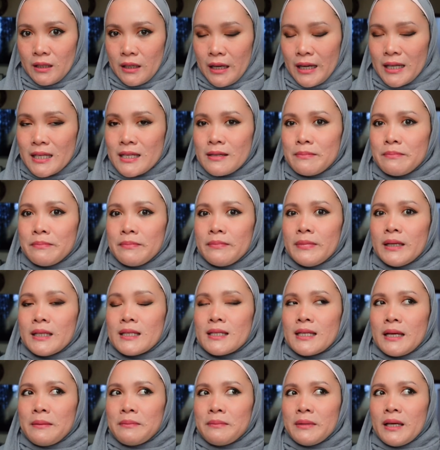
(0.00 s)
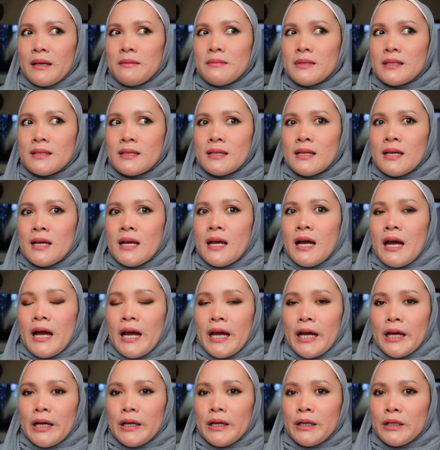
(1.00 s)
and but sometimes
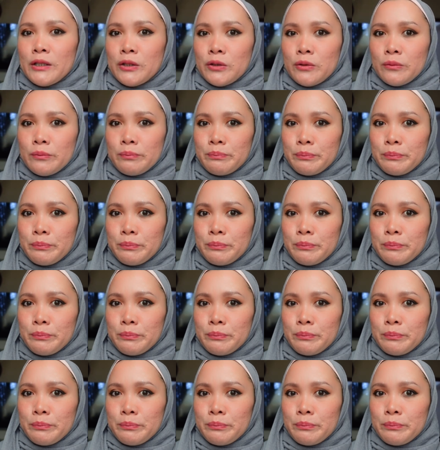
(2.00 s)
I